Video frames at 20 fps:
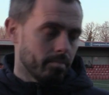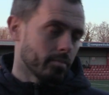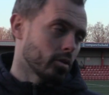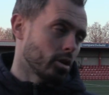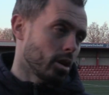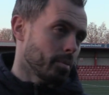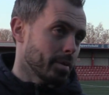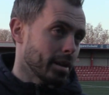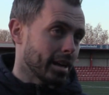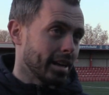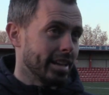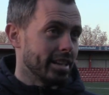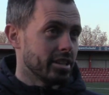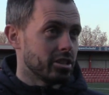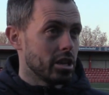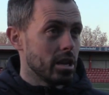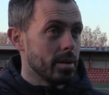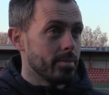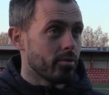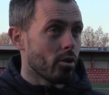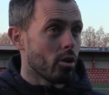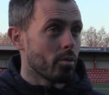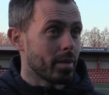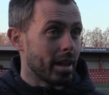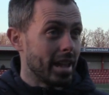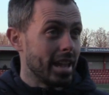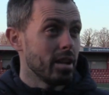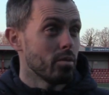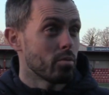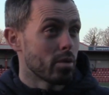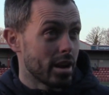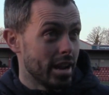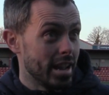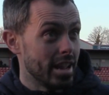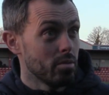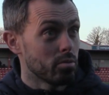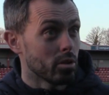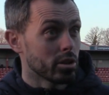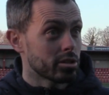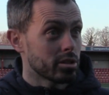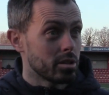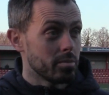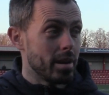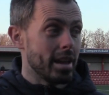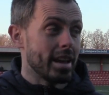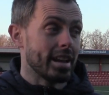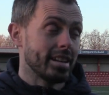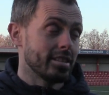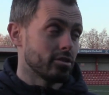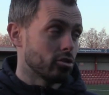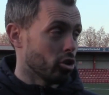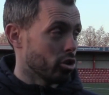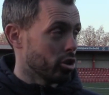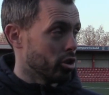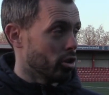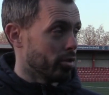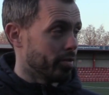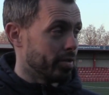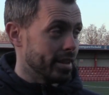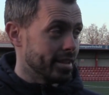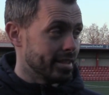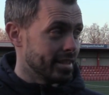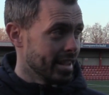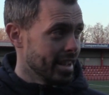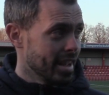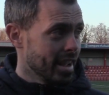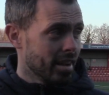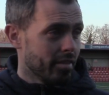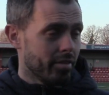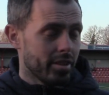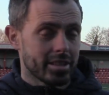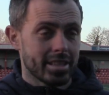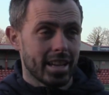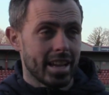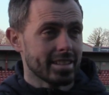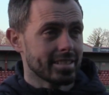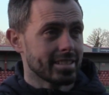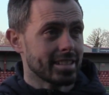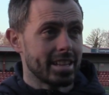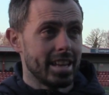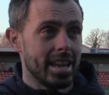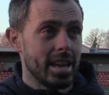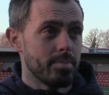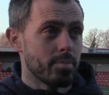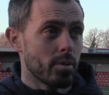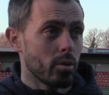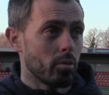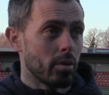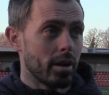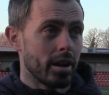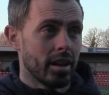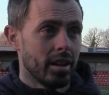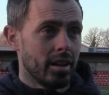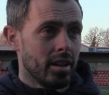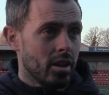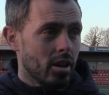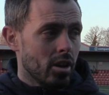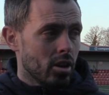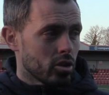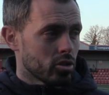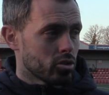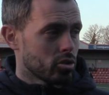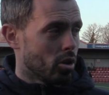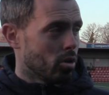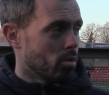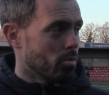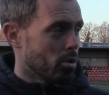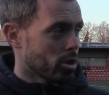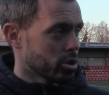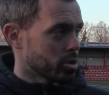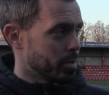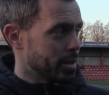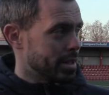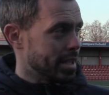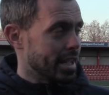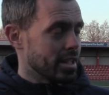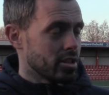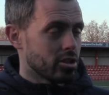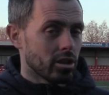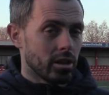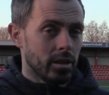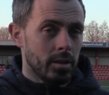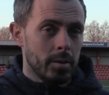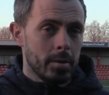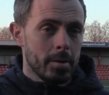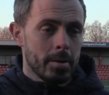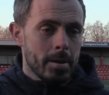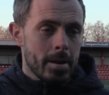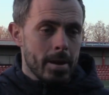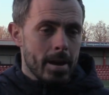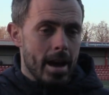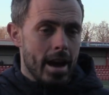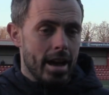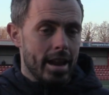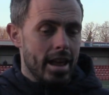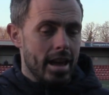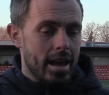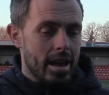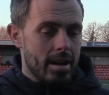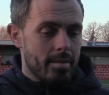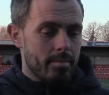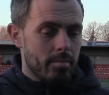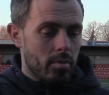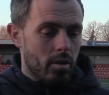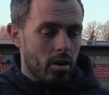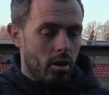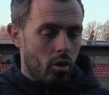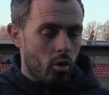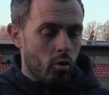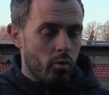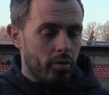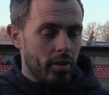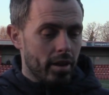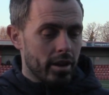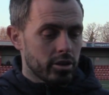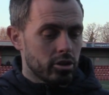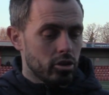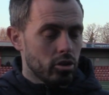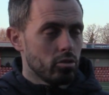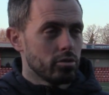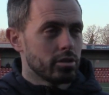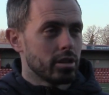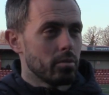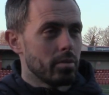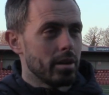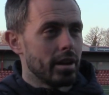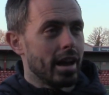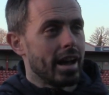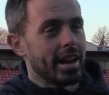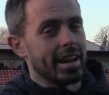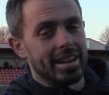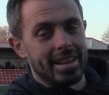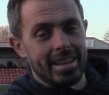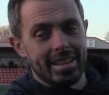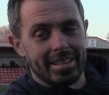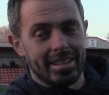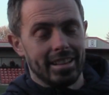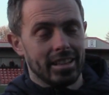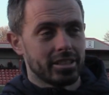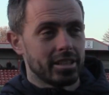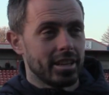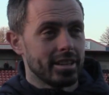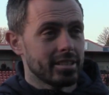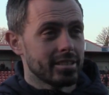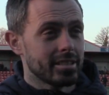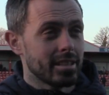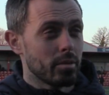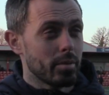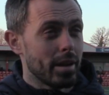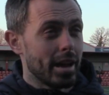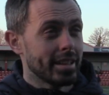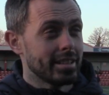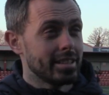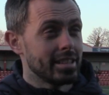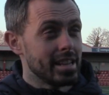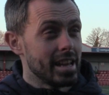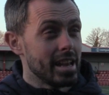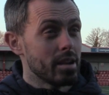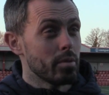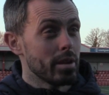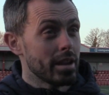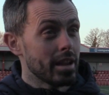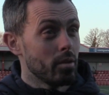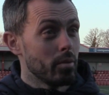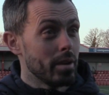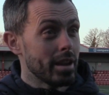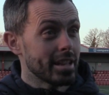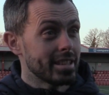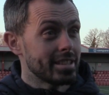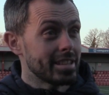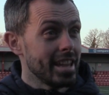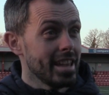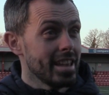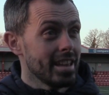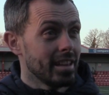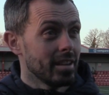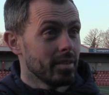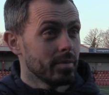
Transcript: top of the clean sheet form, where he wants to be, and he's good enough. He's a fantastic keeper with so much potential, and hopefully on Tuesday, any of these little chances that we had today, we can take.